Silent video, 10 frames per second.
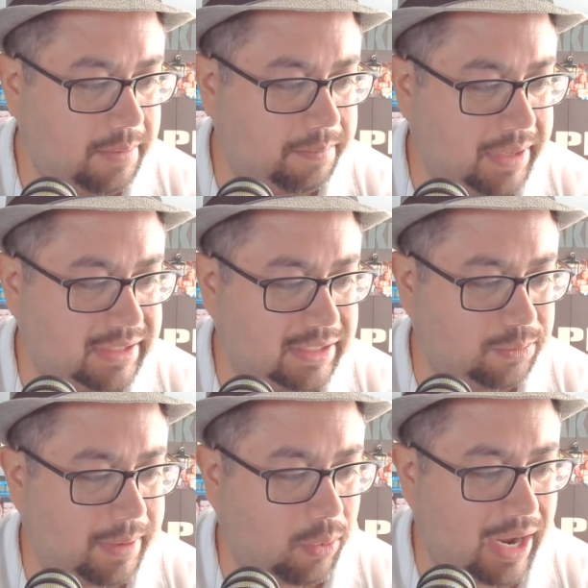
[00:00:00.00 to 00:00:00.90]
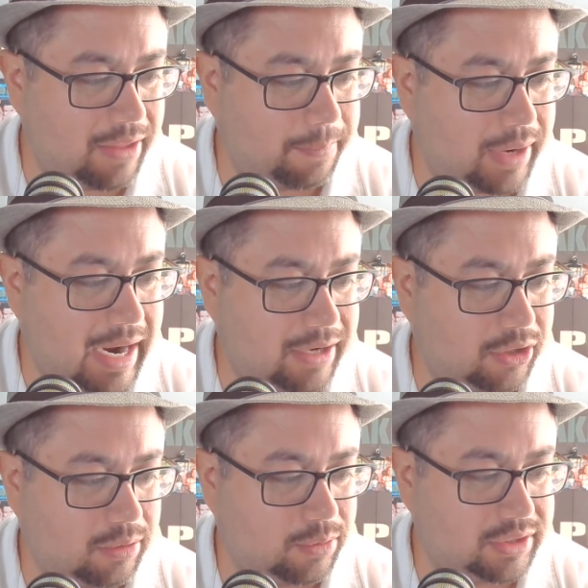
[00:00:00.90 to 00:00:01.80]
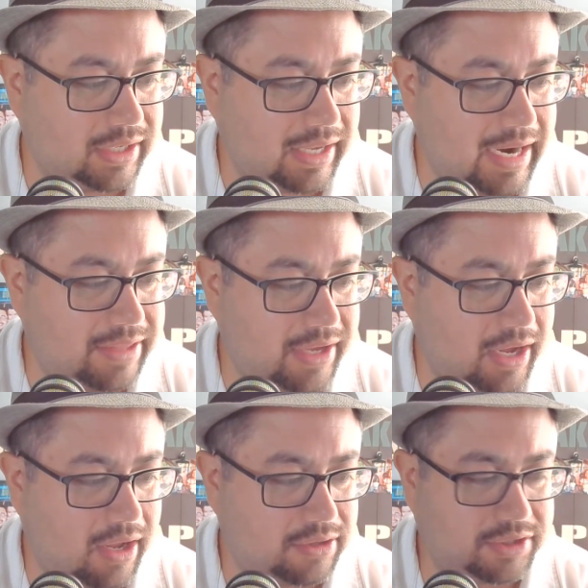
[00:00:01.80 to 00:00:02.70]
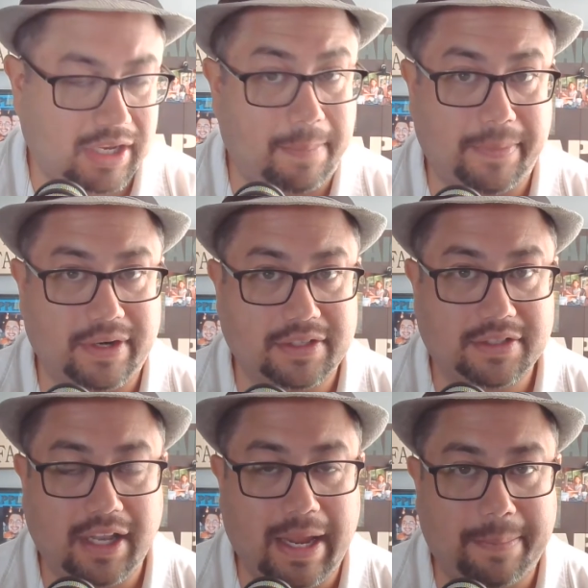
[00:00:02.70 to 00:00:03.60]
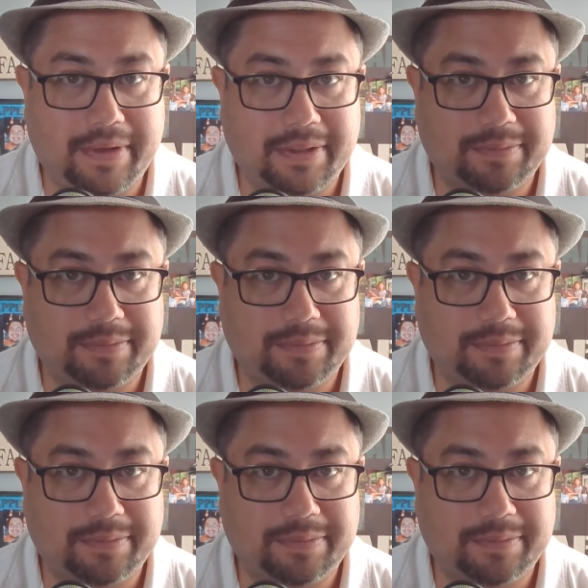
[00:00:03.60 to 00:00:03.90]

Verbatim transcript: But it says, but while the bridegroom was delayed, they all slumbered and slept.